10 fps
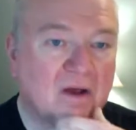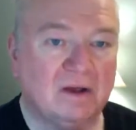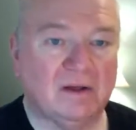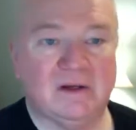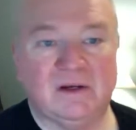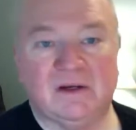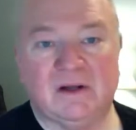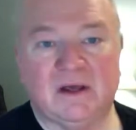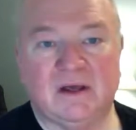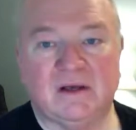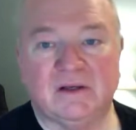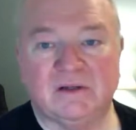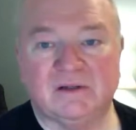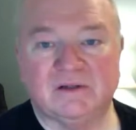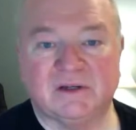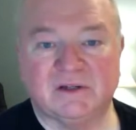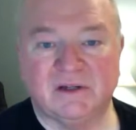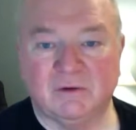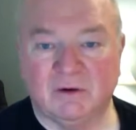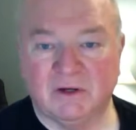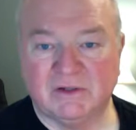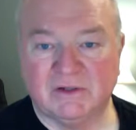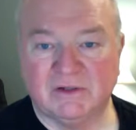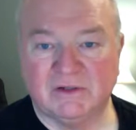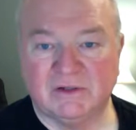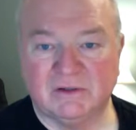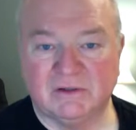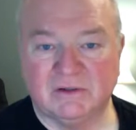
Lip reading: It has 60 questions,